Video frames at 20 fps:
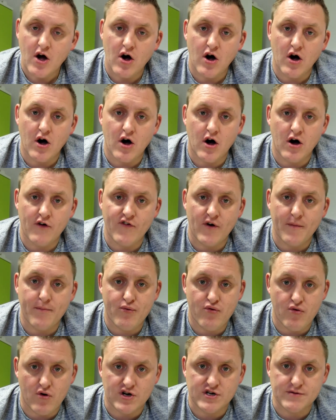of a
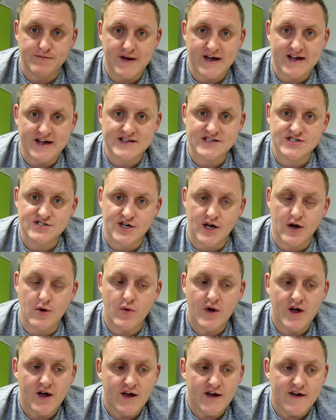prospect.
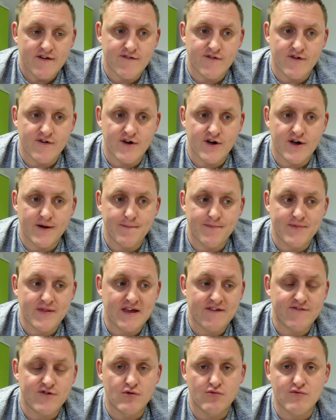So
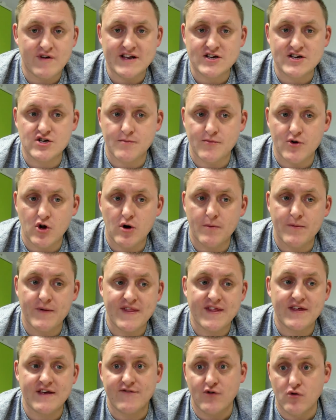if you ring somebody up,
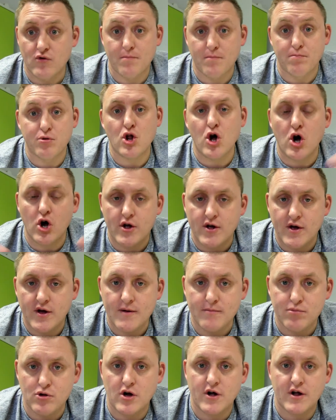and if you're a
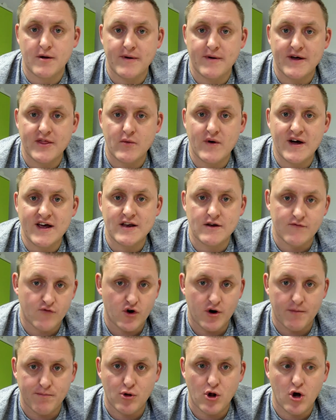blogger by the way, and you've
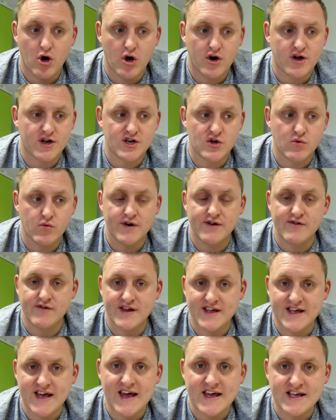got a blog and you want to
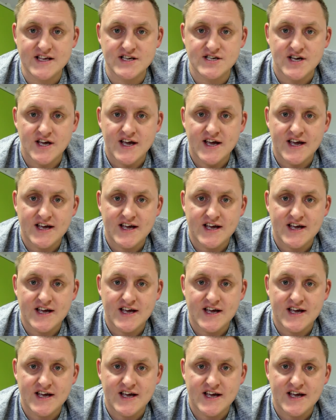engage